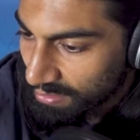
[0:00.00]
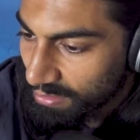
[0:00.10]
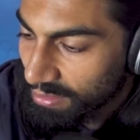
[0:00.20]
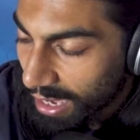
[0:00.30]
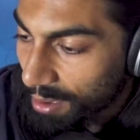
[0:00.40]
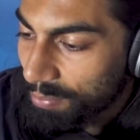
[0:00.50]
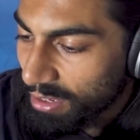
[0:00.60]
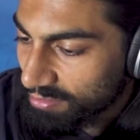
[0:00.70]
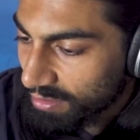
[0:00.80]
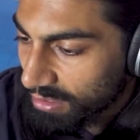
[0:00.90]
Yeah,
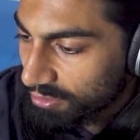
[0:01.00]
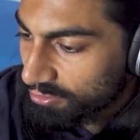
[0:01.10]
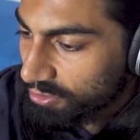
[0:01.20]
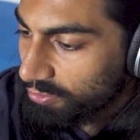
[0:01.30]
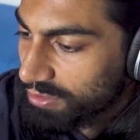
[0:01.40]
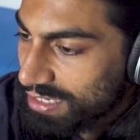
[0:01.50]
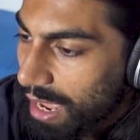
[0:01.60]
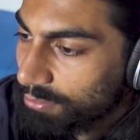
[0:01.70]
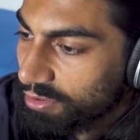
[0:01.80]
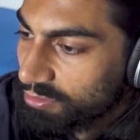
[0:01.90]
basically. So the
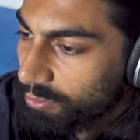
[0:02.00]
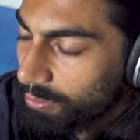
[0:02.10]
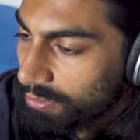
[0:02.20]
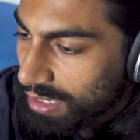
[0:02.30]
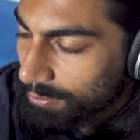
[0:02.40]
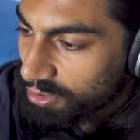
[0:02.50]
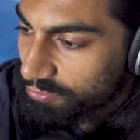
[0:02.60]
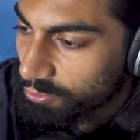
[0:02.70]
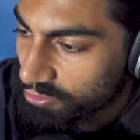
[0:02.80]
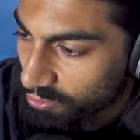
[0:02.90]
tamasic
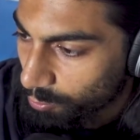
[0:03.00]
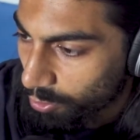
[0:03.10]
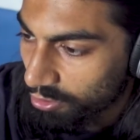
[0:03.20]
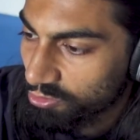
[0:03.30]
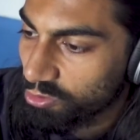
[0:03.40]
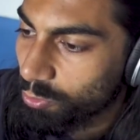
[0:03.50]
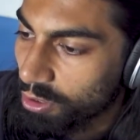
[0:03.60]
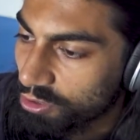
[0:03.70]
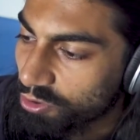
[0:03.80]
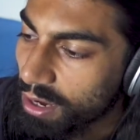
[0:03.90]
foods are the ones you want
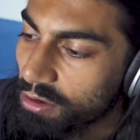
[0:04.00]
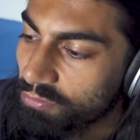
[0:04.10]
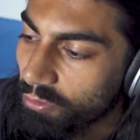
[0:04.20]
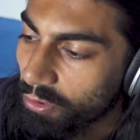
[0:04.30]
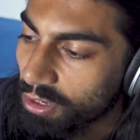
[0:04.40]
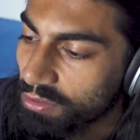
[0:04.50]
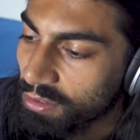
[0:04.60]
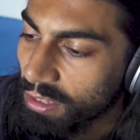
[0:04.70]
to try and avoid.